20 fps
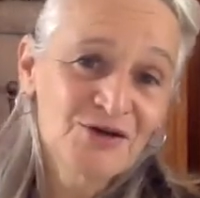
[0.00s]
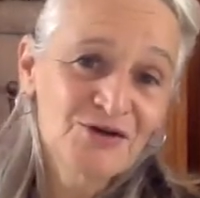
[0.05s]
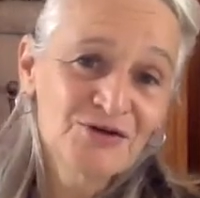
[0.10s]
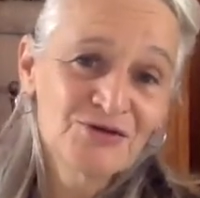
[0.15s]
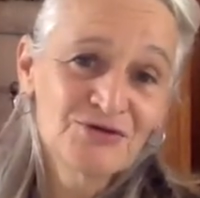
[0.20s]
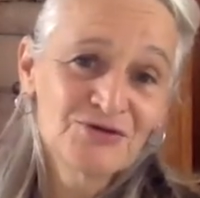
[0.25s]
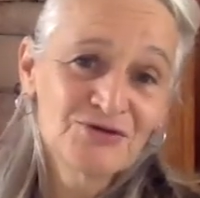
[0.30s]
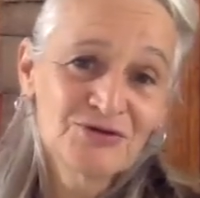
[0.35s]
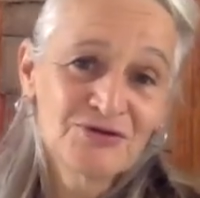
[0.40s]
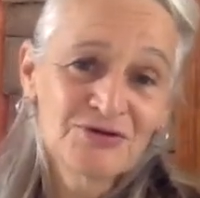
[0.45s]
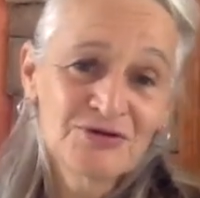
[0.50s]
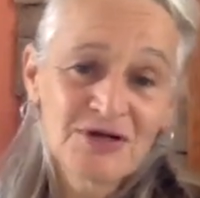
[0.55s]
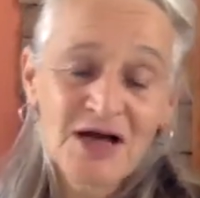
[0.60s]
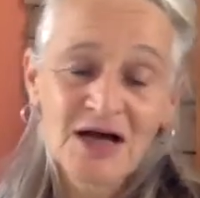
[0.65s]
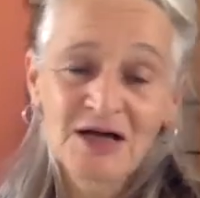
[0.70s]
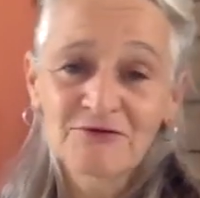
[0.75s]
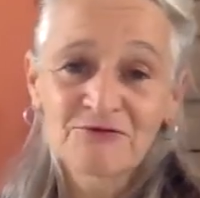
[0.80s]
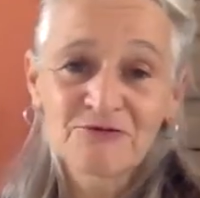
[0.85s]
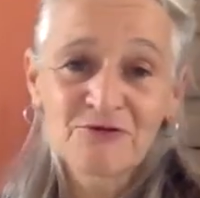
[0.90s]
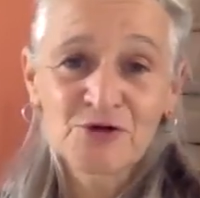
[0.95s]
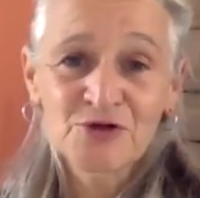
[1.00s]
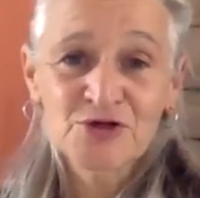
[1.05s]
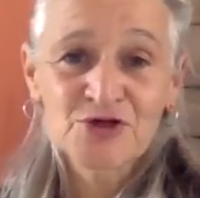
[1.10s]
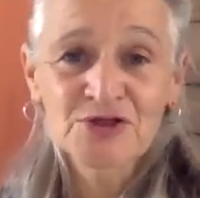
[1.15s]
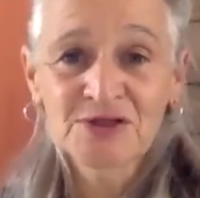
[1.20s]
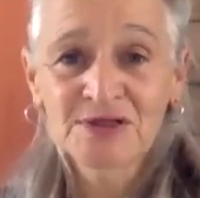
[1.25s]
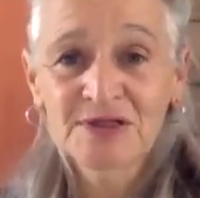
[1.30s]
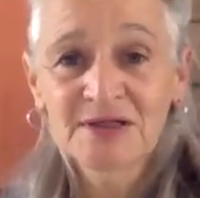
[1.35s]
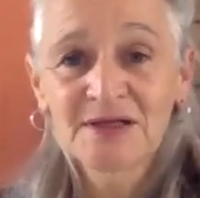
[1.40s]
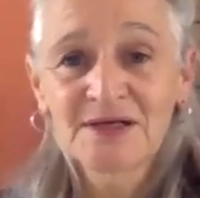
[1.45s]
who
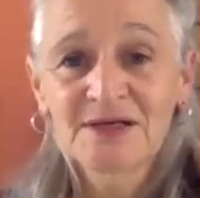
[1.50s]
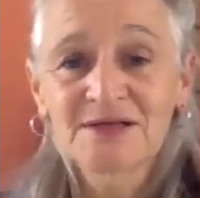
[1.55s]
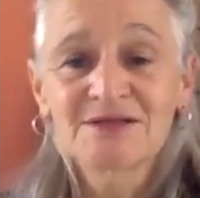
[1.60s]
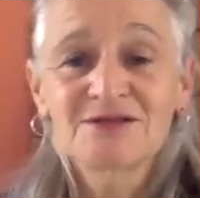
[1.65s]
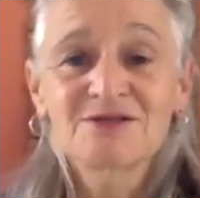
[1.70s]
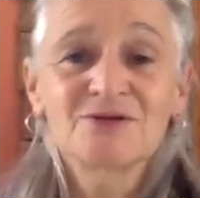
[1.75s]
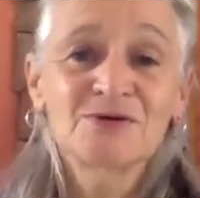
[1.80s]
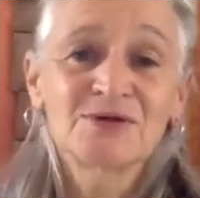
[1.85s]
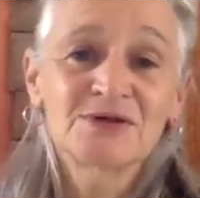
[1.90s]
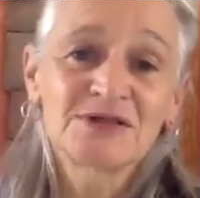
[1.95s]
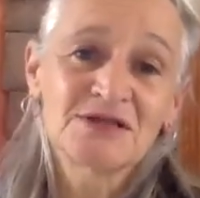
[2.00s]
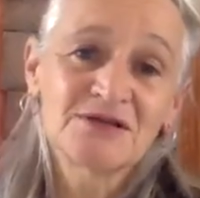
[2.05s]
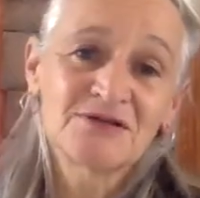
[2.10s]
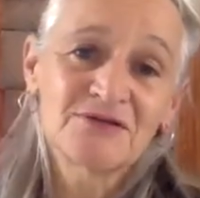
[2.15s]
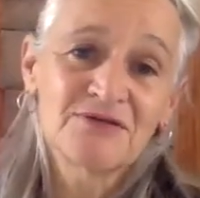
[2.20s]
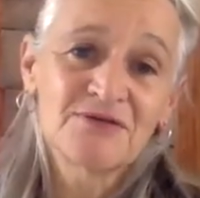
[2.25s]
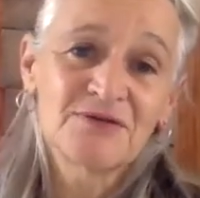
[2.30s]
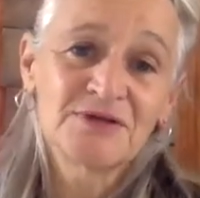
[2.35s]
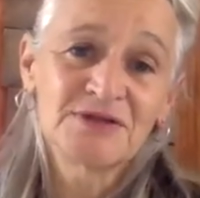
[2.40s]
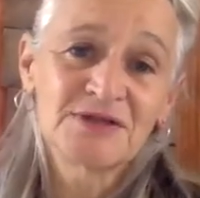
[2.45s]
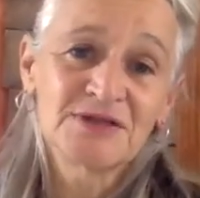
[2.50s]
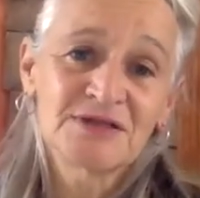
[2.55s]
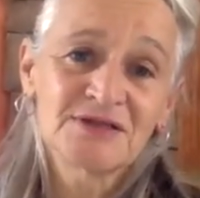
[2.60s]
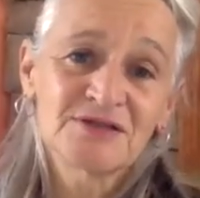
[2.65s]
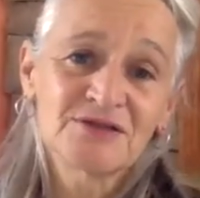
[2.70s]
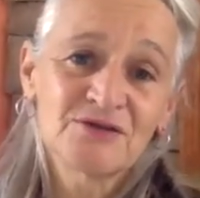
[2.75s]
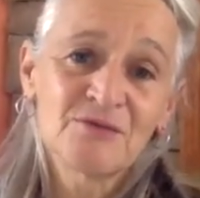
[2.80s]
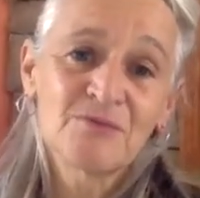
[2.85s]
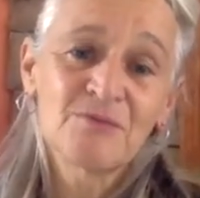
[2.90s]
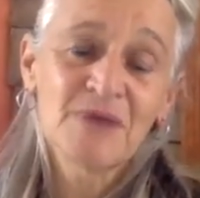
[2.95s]
unfortunately took a different
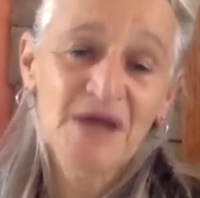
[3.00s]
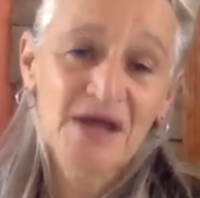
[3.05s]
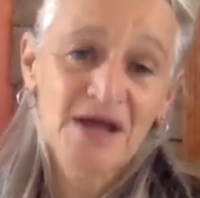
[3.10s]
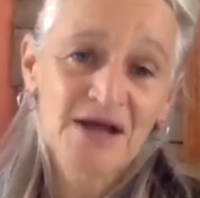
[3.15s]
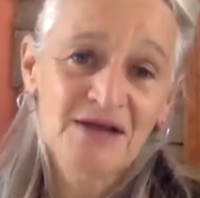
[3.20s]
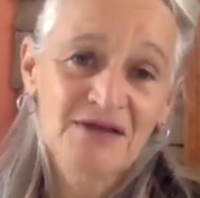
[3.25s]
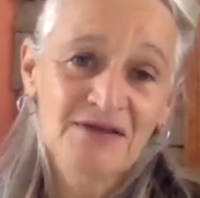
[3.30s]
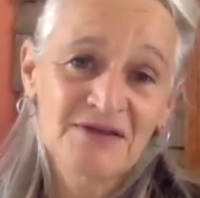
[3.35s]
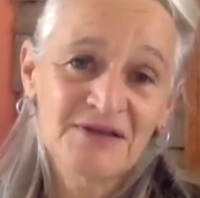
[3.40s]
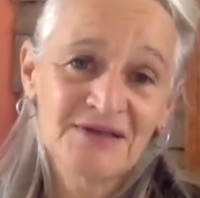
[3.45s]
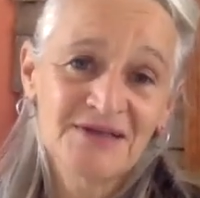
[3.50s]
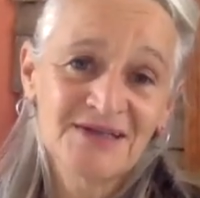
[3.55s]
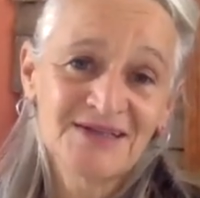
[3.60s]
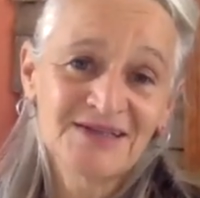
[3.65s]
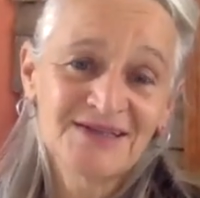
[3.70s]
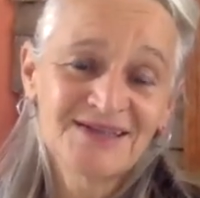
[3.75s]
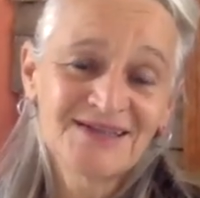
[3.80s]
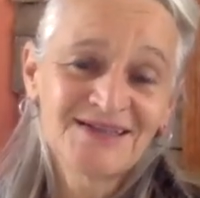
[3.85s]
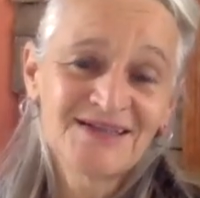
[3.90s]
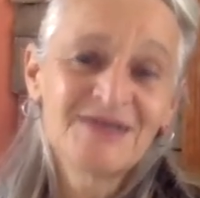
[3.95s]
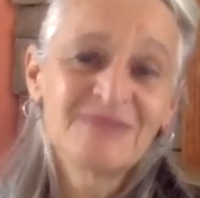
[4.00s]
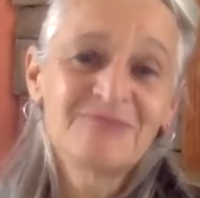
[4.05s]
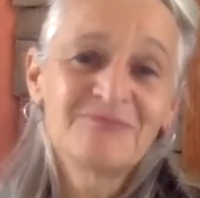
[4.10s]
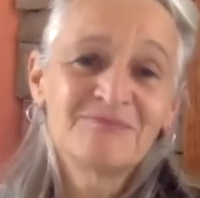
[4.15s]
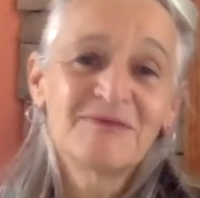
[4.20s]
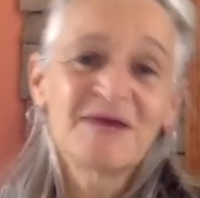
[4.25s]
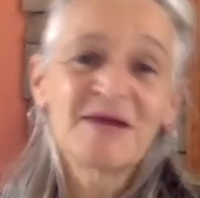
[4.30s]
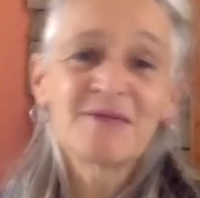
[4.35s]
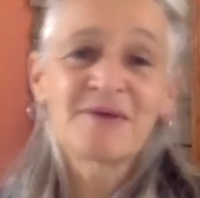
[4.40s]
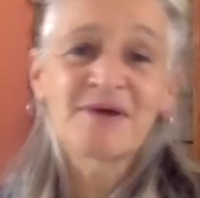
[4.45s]
path.
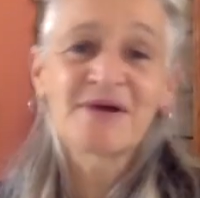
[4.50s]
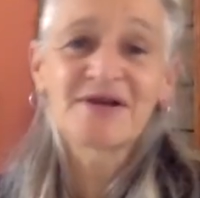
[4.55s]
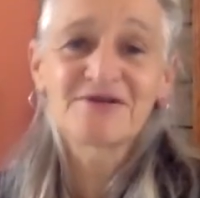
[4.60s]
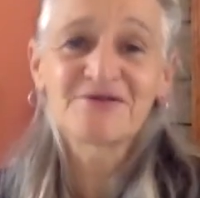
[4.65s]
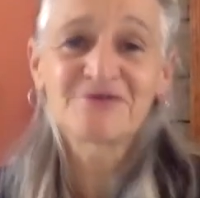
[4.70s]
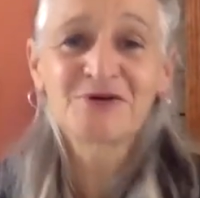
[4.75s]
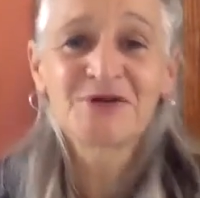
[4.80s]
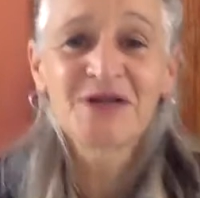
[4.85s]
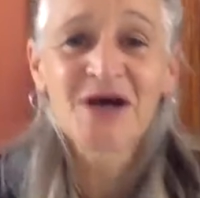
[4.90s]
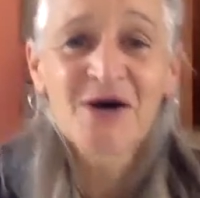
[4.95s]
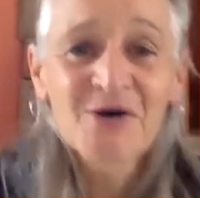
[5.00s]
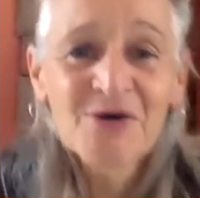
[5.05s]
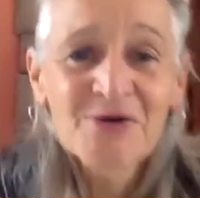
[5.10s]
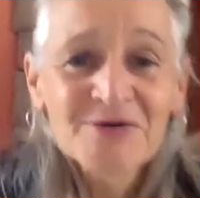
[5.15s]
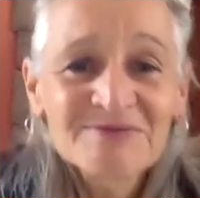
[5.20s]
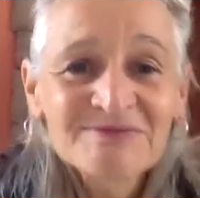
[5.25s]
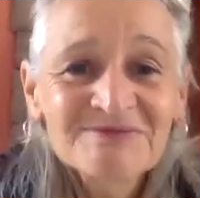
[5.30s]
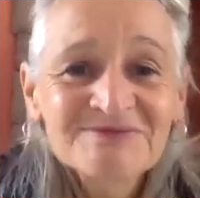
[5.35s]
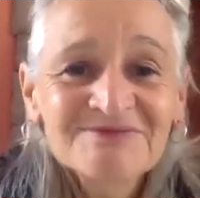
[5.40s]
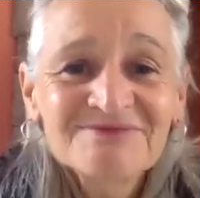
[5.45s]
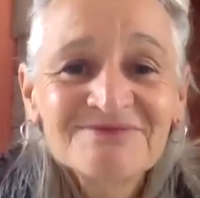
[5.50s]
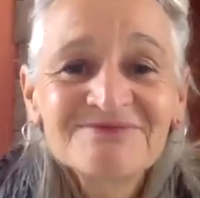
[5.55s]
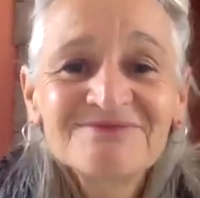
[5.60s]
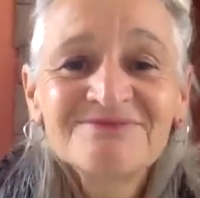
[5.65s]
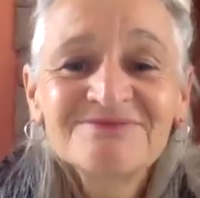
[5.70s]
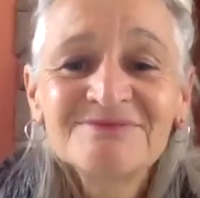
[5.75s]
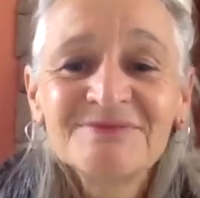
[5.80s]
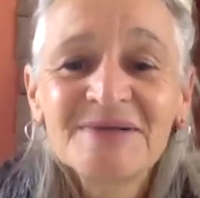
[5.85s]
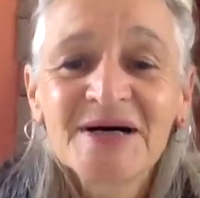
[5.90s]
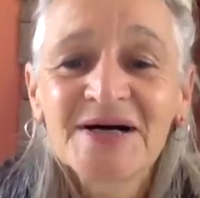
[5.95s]
Bye-bye for now.
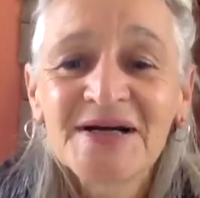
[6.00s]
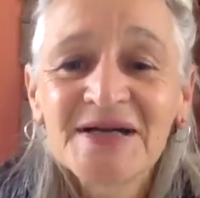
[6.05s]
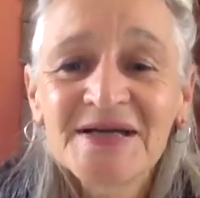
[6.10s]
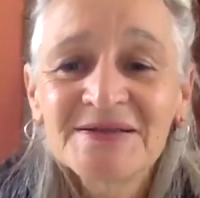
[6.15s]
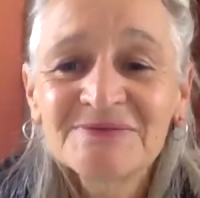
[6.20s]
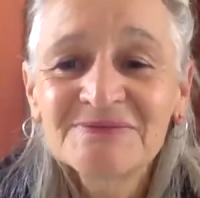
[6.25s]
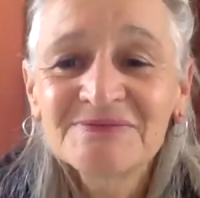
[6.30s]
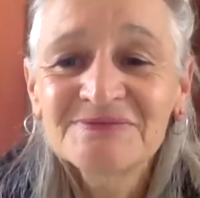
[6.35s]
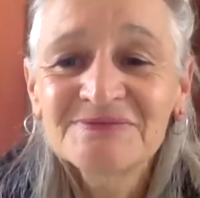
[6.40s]
Bye.